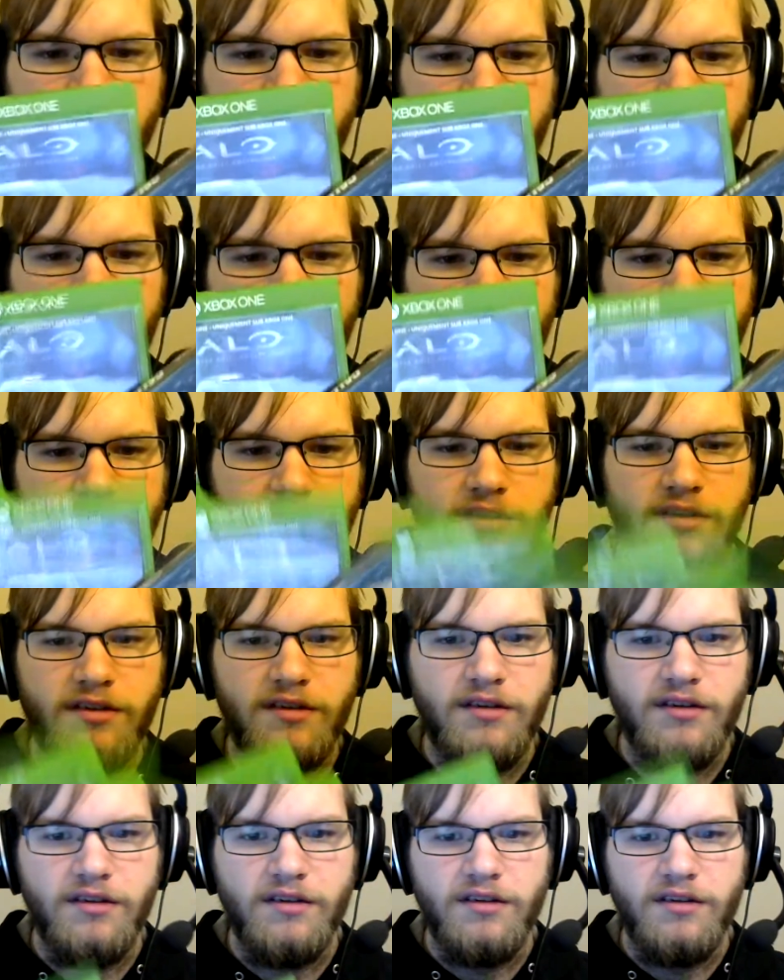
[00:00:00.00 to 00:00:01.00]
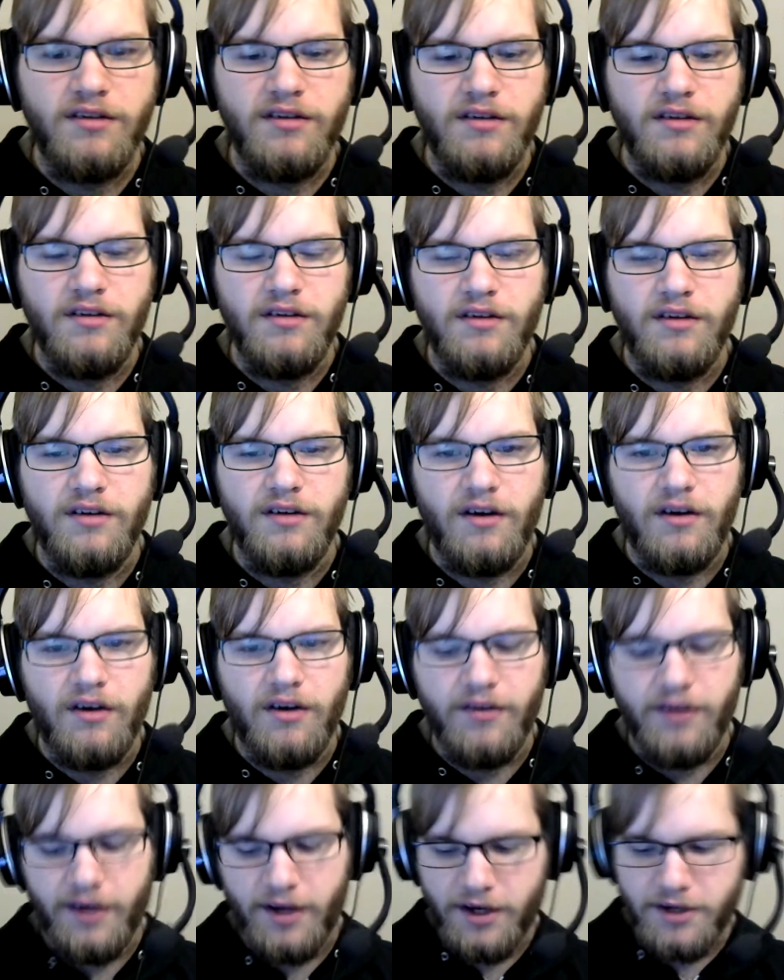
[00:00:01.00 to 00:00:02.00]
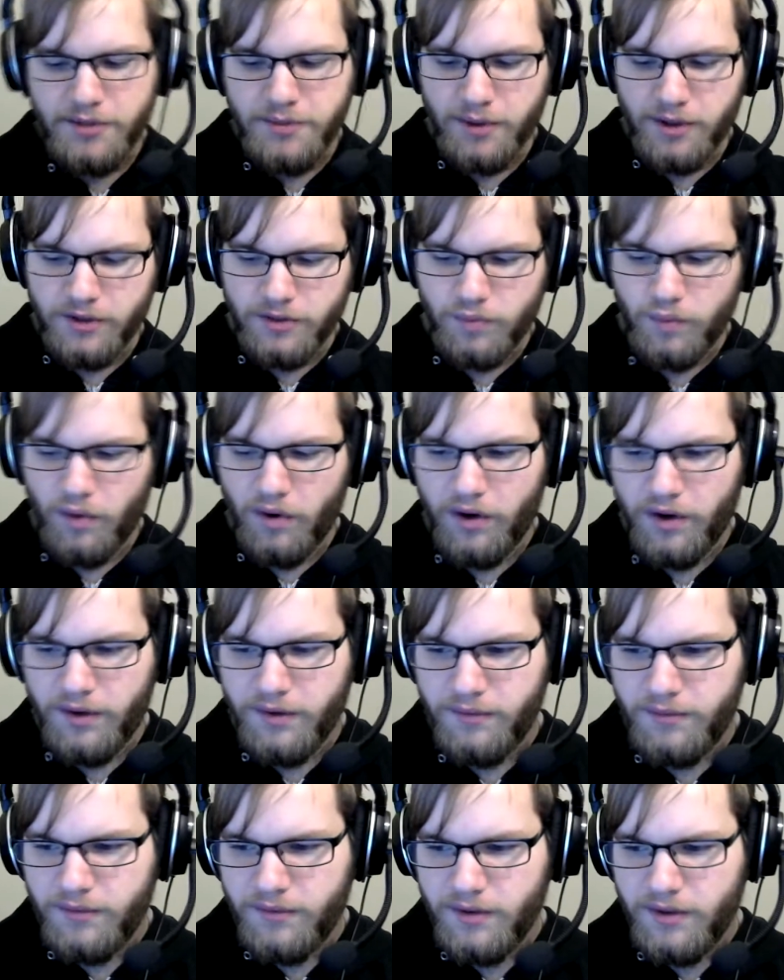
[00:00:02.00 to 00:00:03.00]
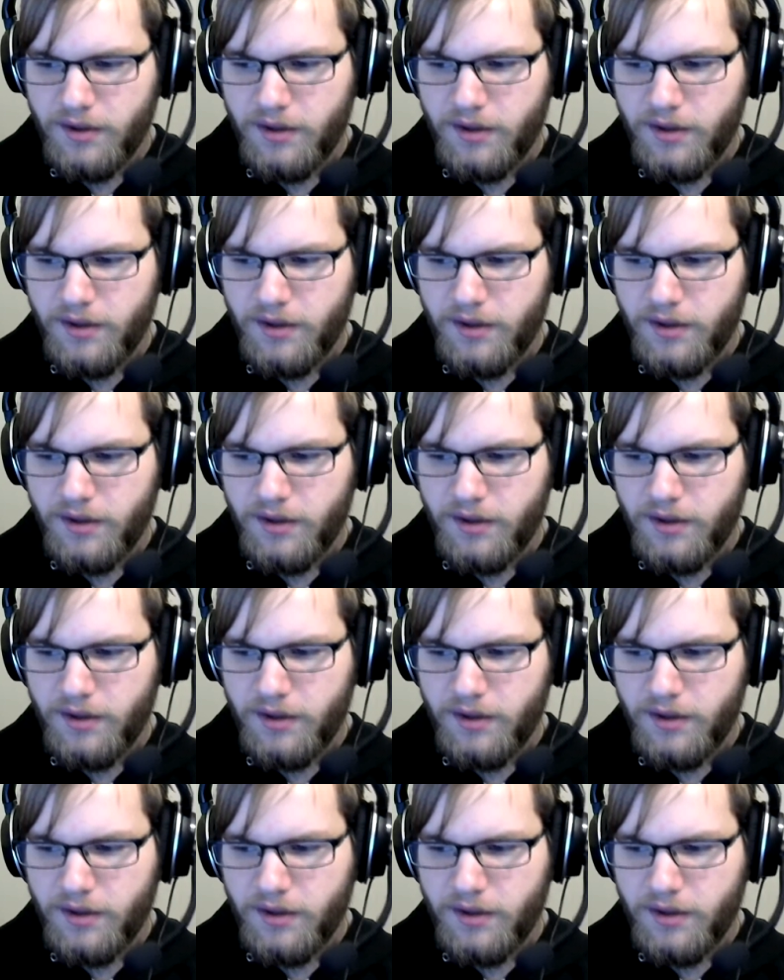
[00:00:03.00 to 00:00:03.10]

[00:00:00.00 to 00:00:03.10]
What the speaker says: to get on the Xbox One,